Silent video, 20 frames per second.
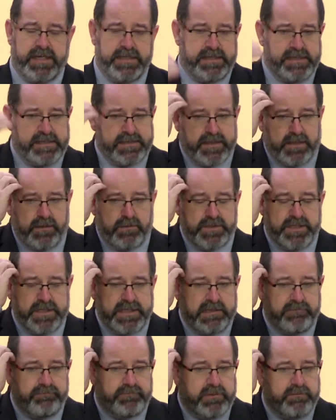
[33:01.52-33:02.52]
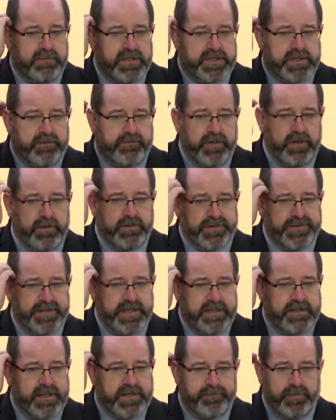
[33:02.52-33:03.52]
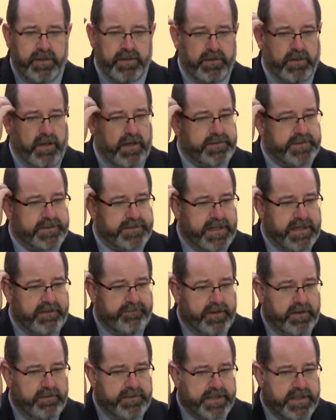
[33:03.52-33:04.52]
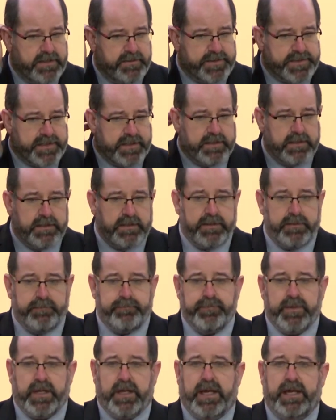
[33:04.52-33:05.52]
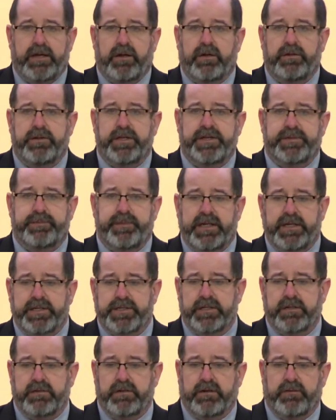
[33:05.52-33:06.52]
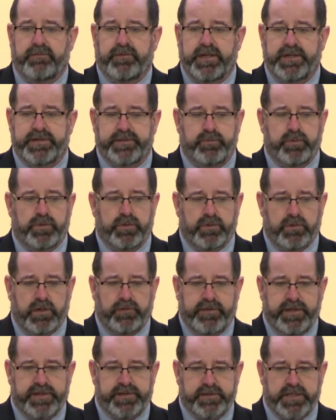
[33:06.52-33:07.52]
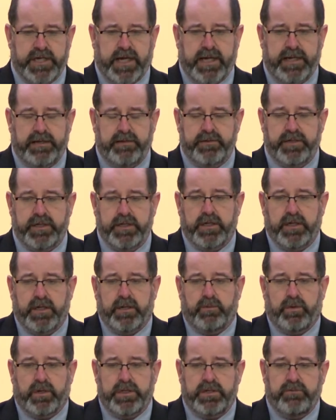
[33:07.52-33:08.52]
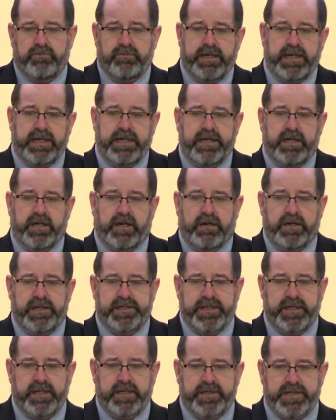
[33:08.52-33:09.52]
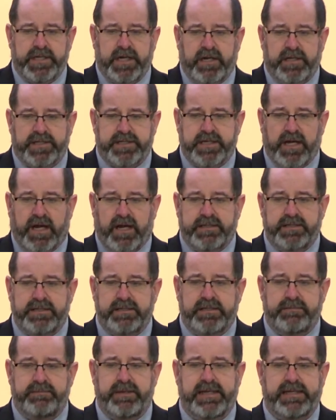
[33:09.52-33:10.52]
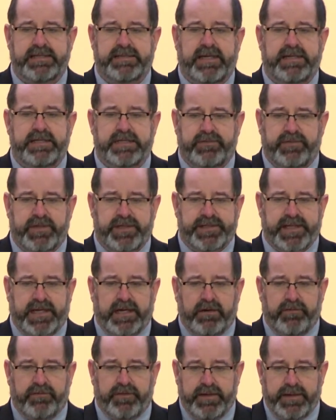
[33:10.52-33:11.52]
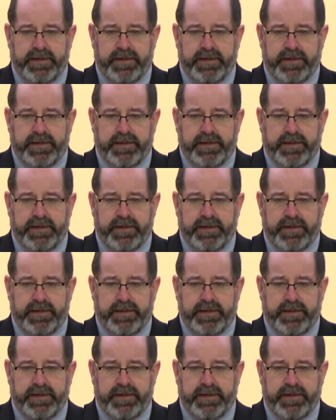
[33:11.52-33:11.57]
years old. She's given permission for you to see this, but not to take photos. And on this picture of this wall of this child, what you really got is her starting to make sense of herself.